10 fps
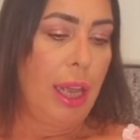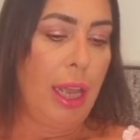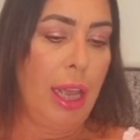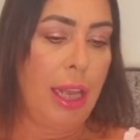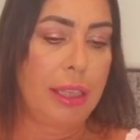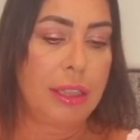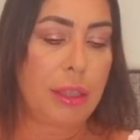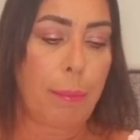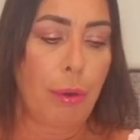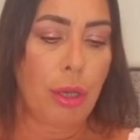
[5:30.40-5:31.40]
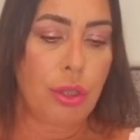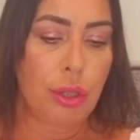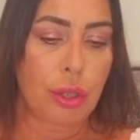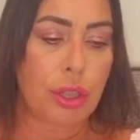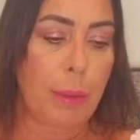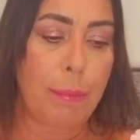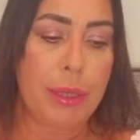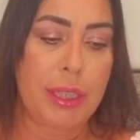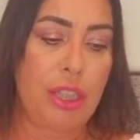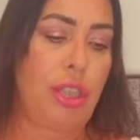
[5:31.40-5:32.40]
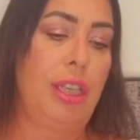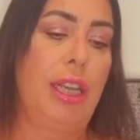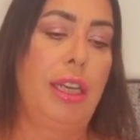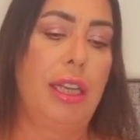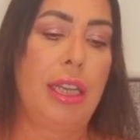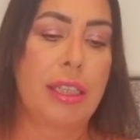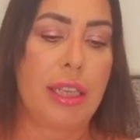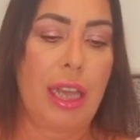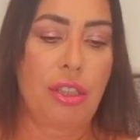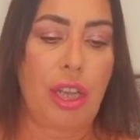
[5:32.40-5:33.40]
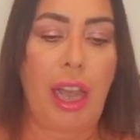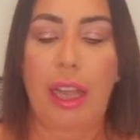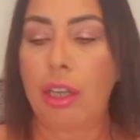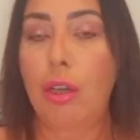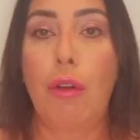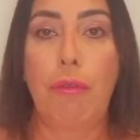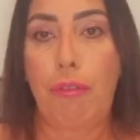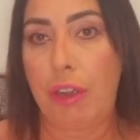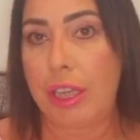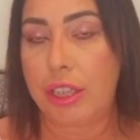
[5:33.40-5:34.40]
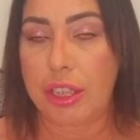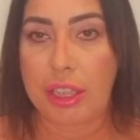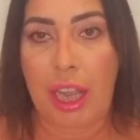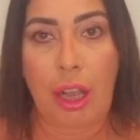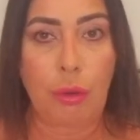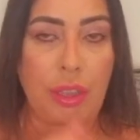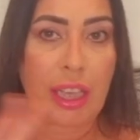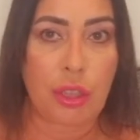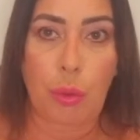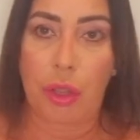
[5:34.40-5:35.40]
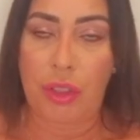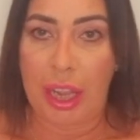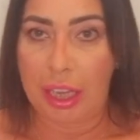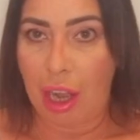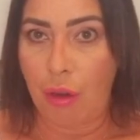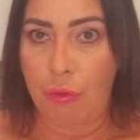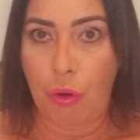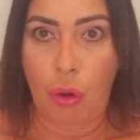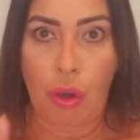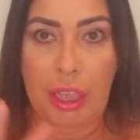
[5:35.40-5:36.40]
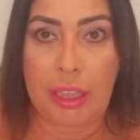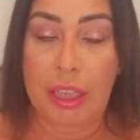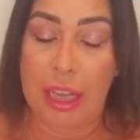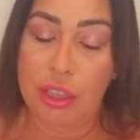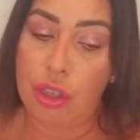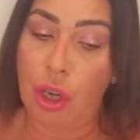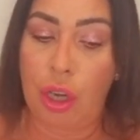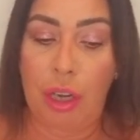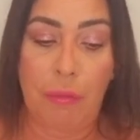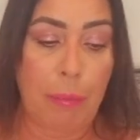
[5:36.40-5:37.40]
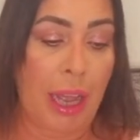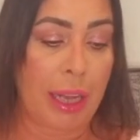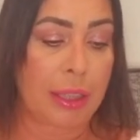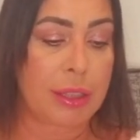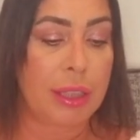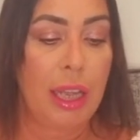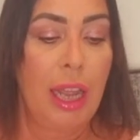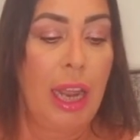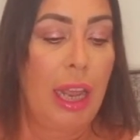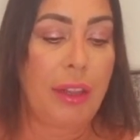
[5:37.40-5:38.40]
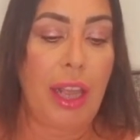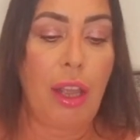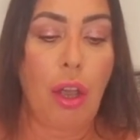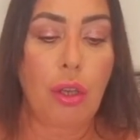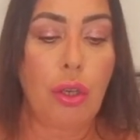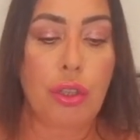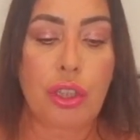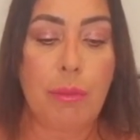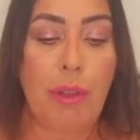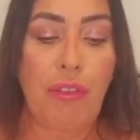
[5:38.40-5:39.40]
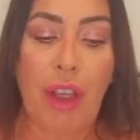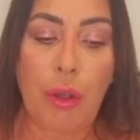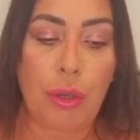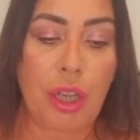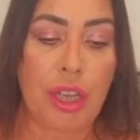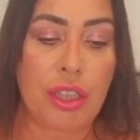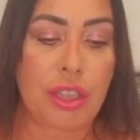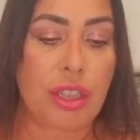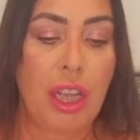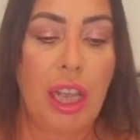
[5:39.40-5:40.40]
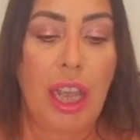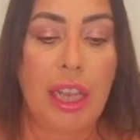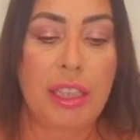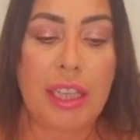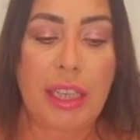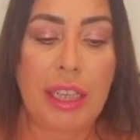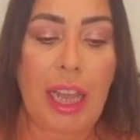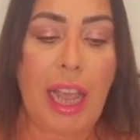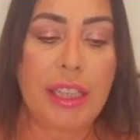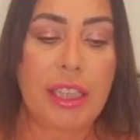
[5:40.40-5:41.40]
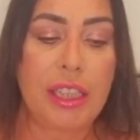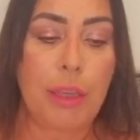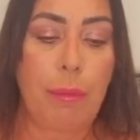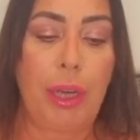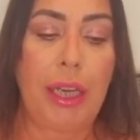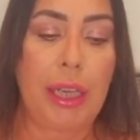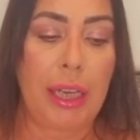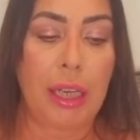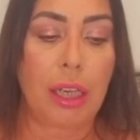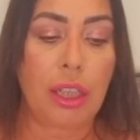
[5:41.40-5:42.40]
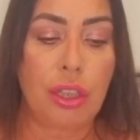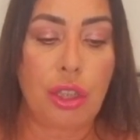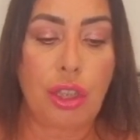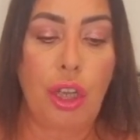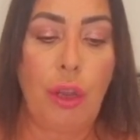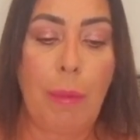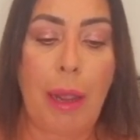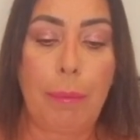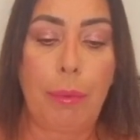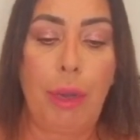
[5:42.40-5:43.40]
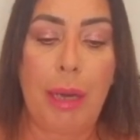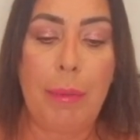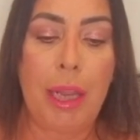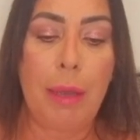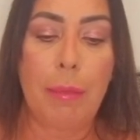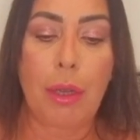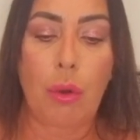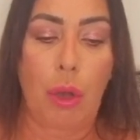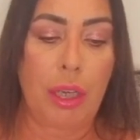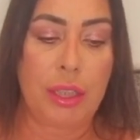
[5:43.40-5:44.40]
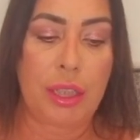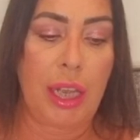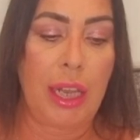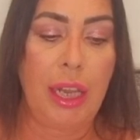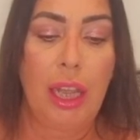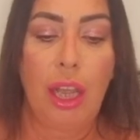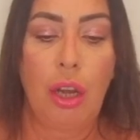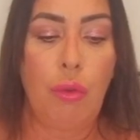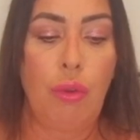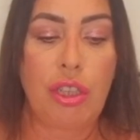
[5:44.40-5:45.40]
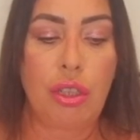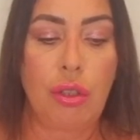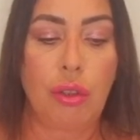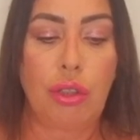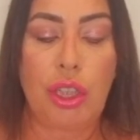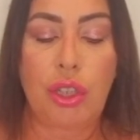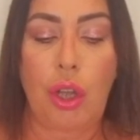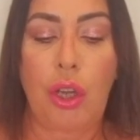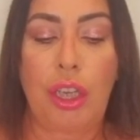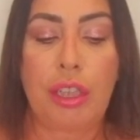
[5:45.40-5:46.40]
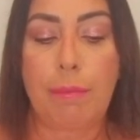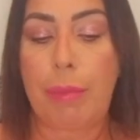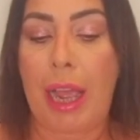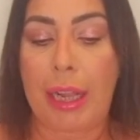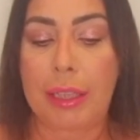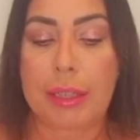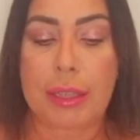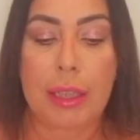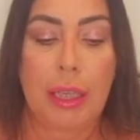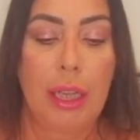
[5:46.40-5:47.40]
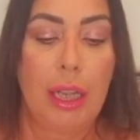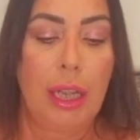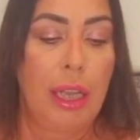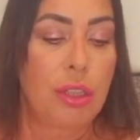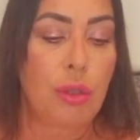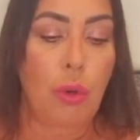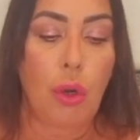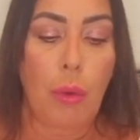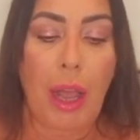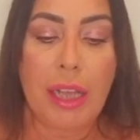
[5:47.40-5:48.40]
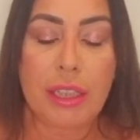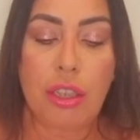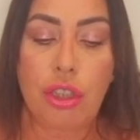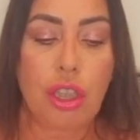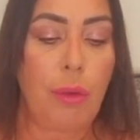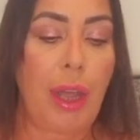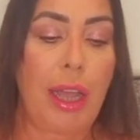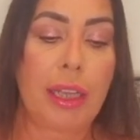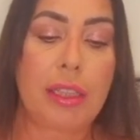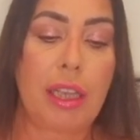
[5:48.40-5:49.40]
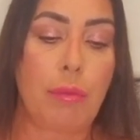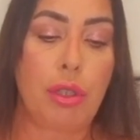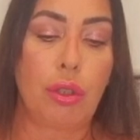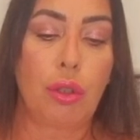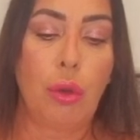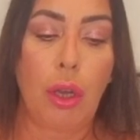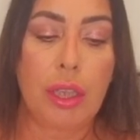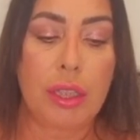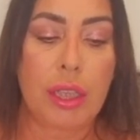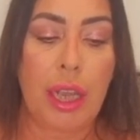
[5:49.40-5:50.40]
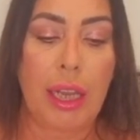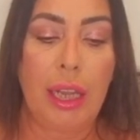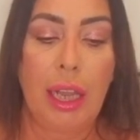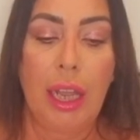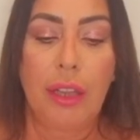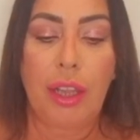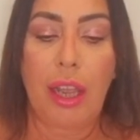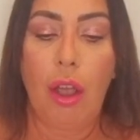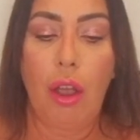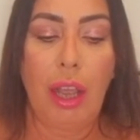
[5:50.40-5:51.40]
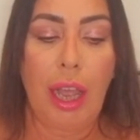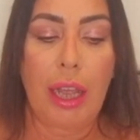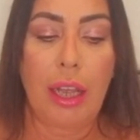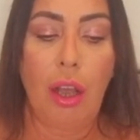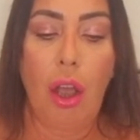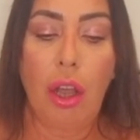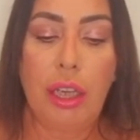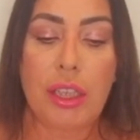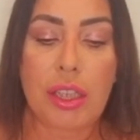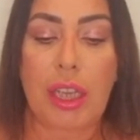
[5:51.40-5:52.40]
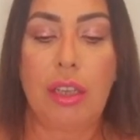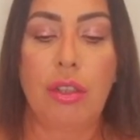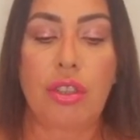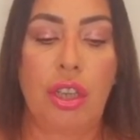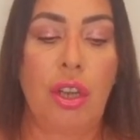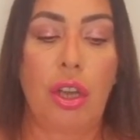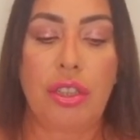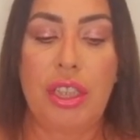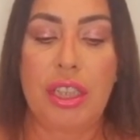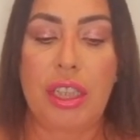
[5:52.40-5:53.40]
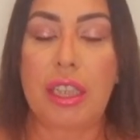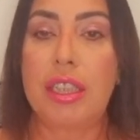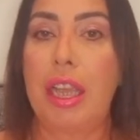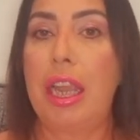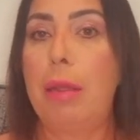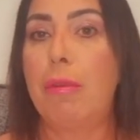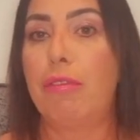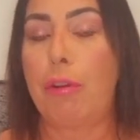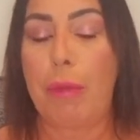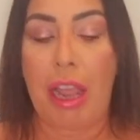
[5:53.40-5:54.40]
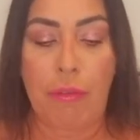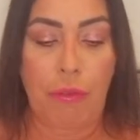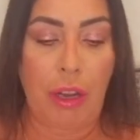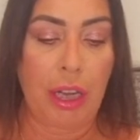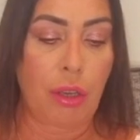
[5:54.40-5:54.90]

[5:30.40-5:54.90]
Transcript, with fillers: and product positioning is leisure and comfort. So that's what they go for in their style of bags, and they are customer focused and dedicated to bringing consumer premium quality original designed bags. To always ensure exceptional quality, they hire a highly skilled and artistic team from every